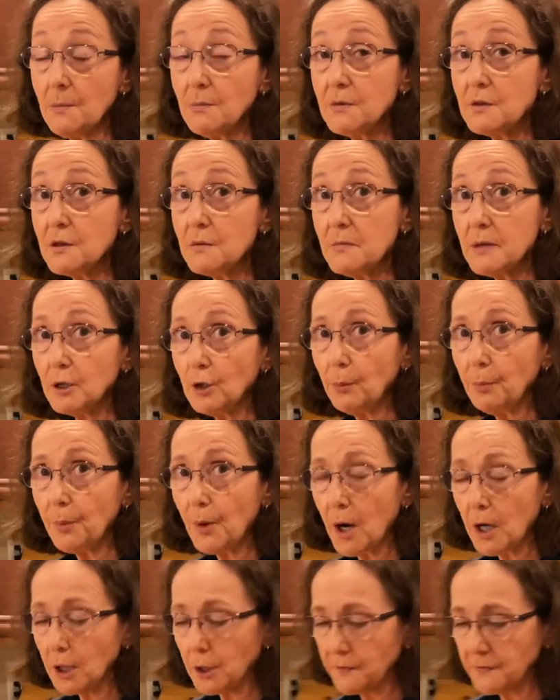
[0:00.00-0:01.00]
of the middle
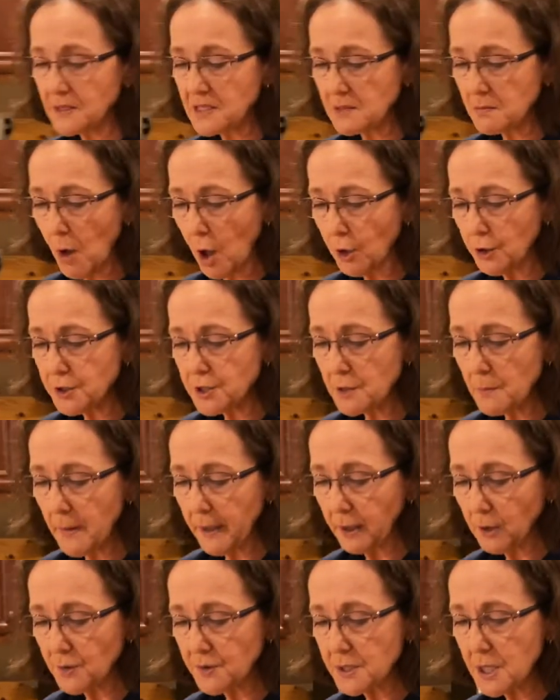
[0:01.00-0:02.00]
part of the smaller
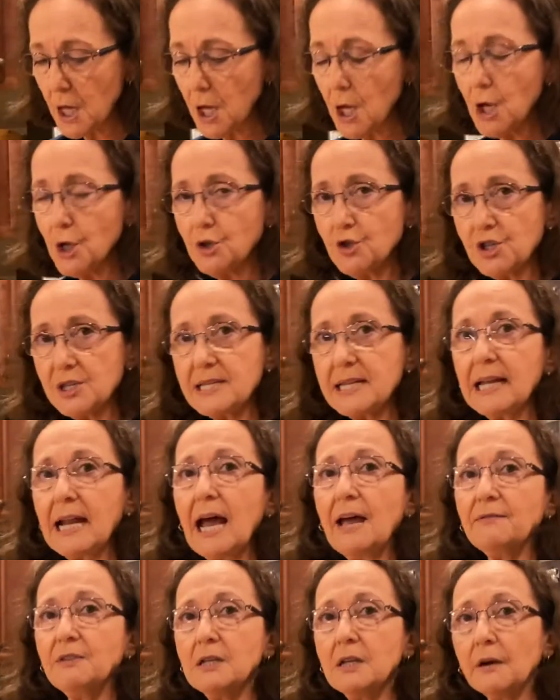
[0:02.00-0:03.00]
tomatoes, just that I
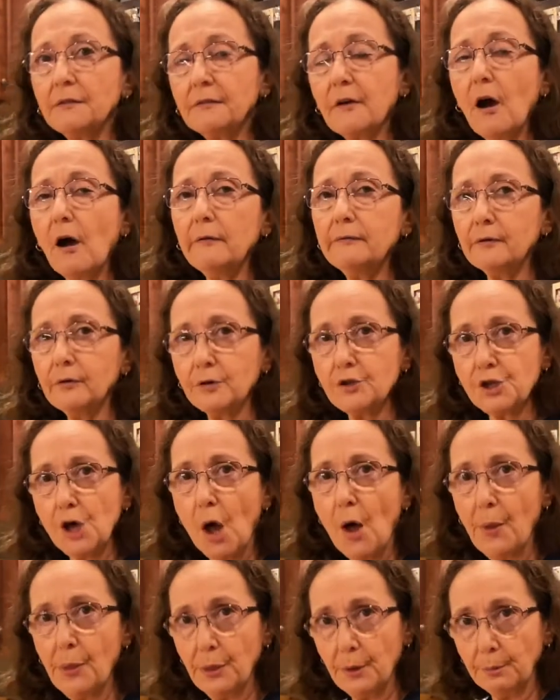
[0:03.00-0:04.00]
have enough coverage
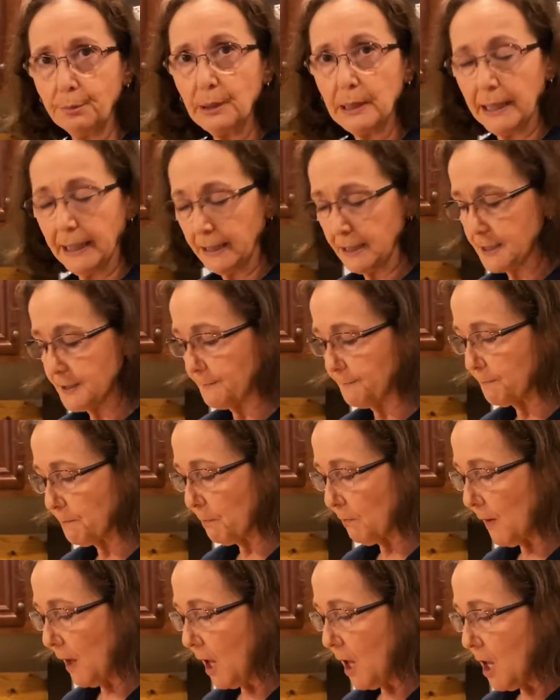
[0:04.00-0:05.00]
on the plate.
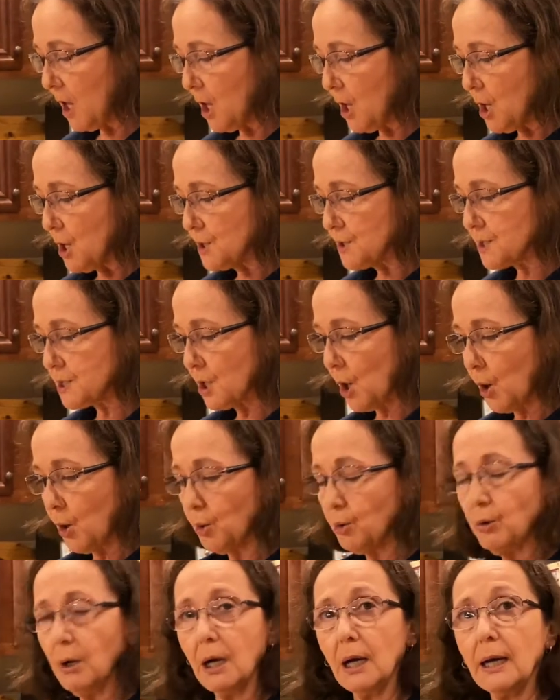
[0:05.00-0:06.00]

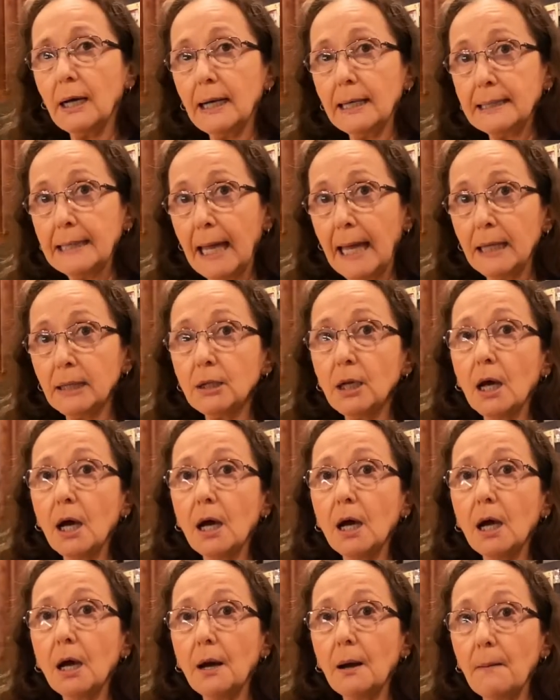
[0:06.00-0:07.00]
So again,
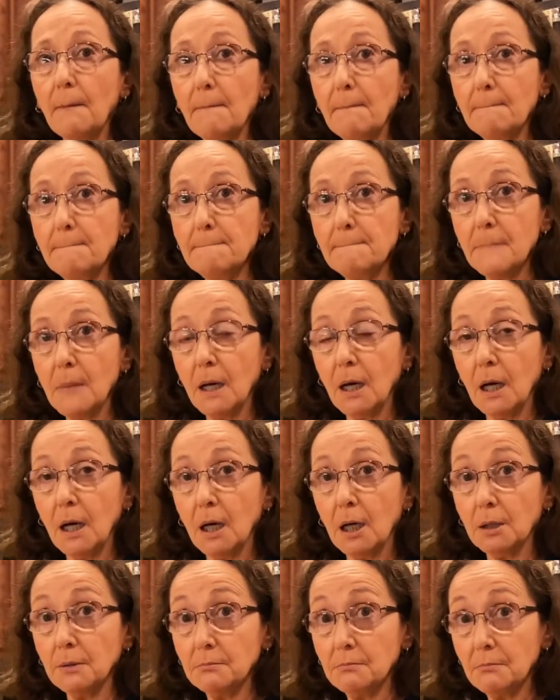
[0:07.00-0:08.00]

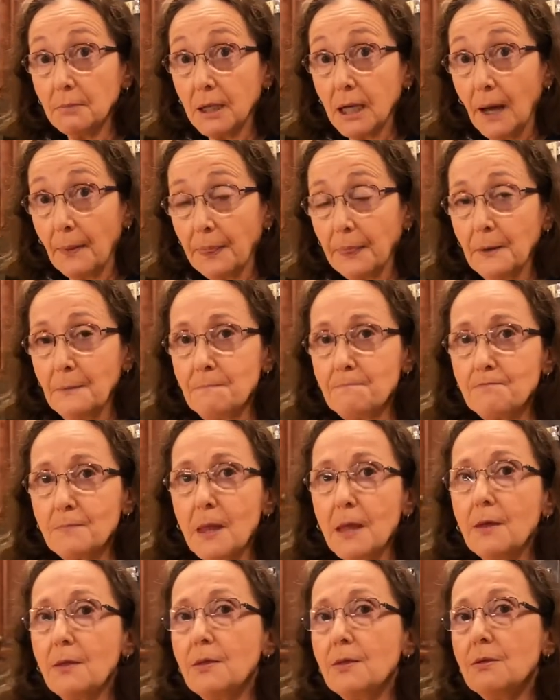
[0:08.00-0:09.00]
cut them,
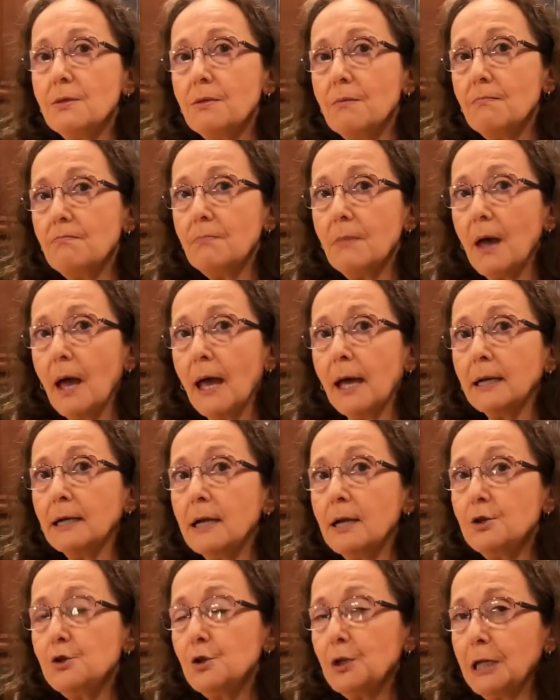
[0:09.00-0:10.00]
and
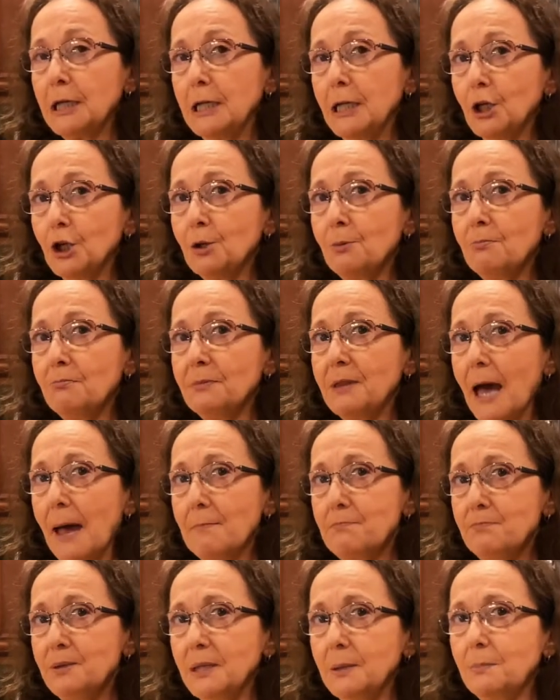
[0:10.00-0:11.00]
as you can hear
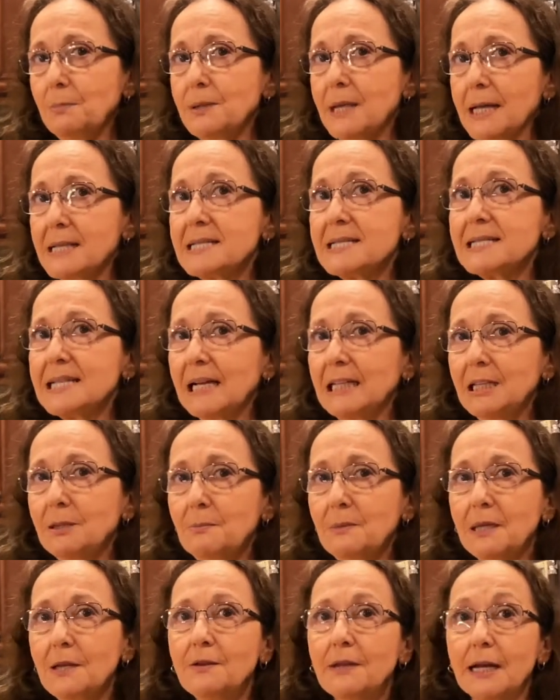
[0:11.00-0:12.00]
that beep, that's telling
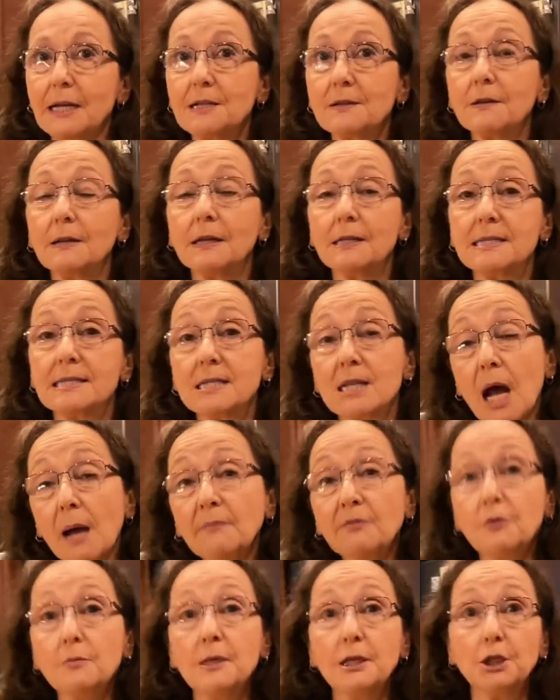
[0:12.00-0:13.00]
me that it's time
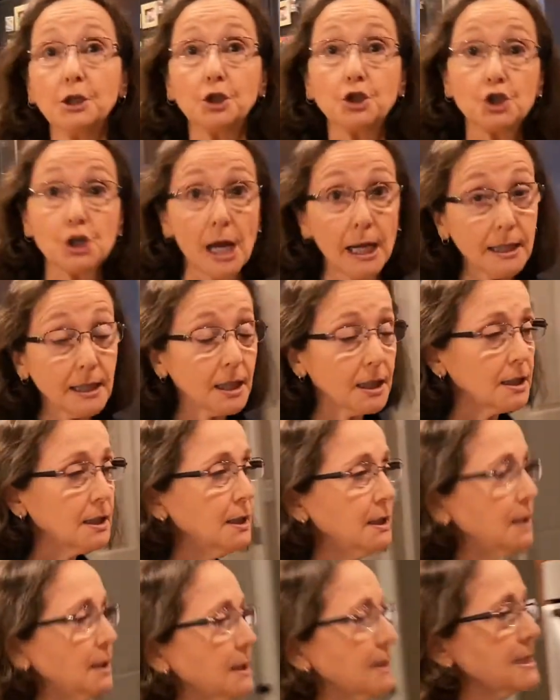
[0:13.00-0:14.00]
for me to check
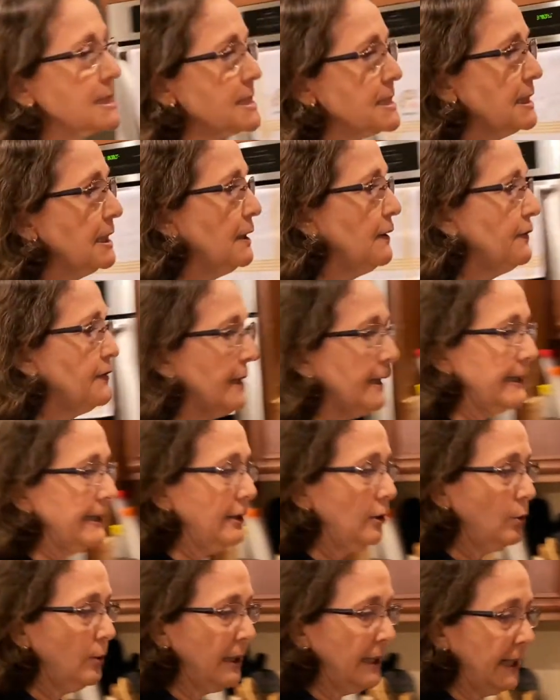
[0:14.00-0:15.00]
to see if the
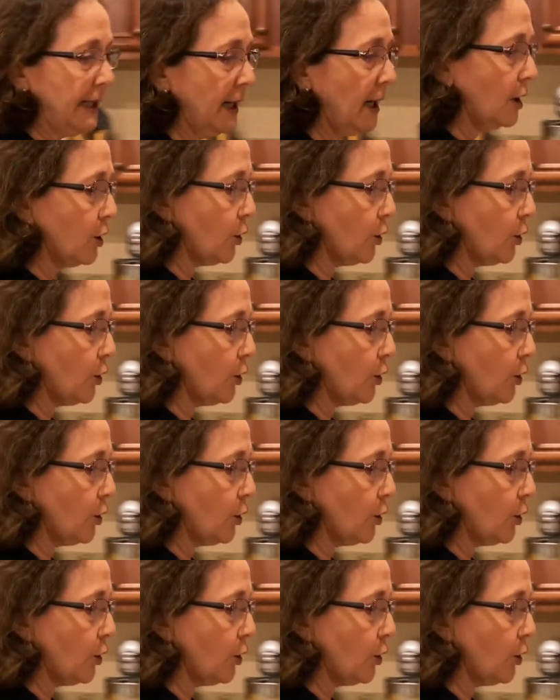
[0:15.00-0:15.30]
linguine are